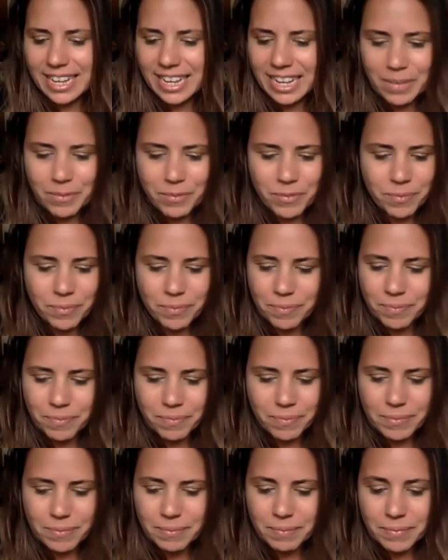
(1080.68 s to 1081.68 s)
um,
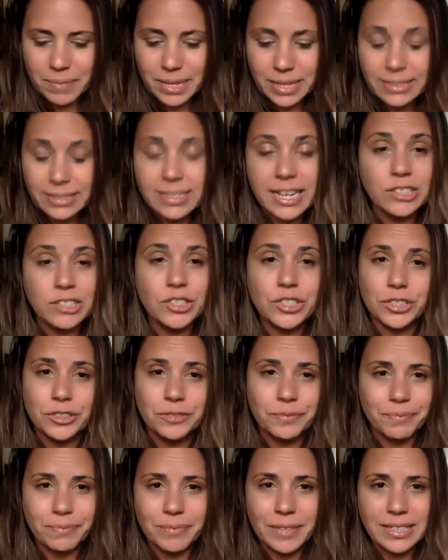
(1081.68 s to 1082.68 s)

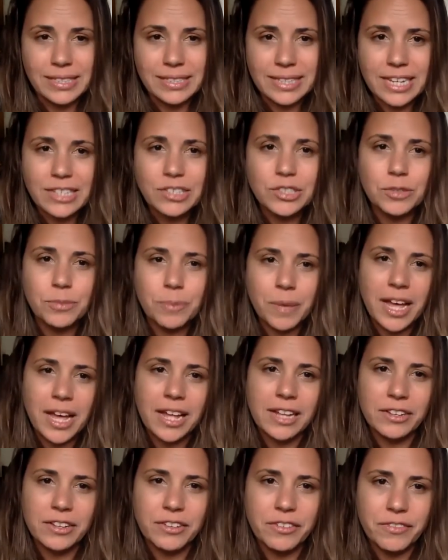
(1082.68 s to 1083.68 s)
essential essential
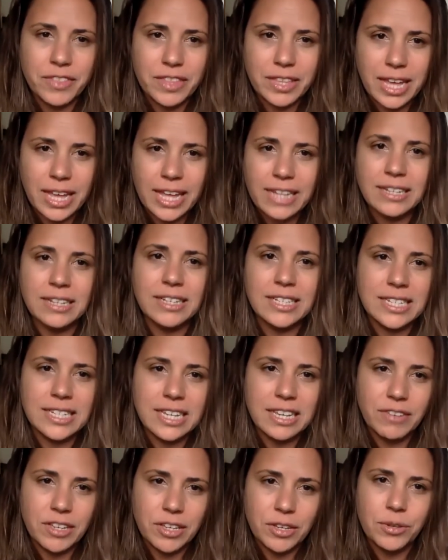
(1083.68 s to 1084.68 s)
part of
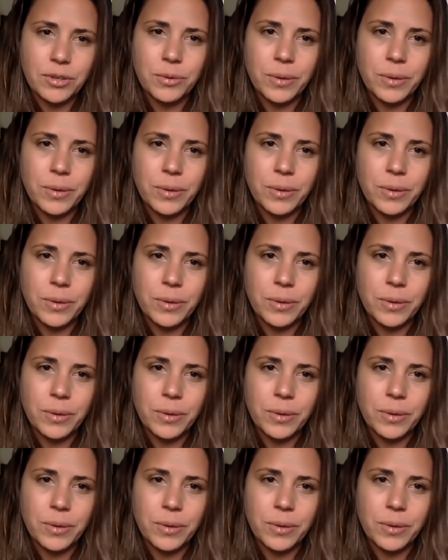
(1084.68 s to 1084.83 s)
NITV, who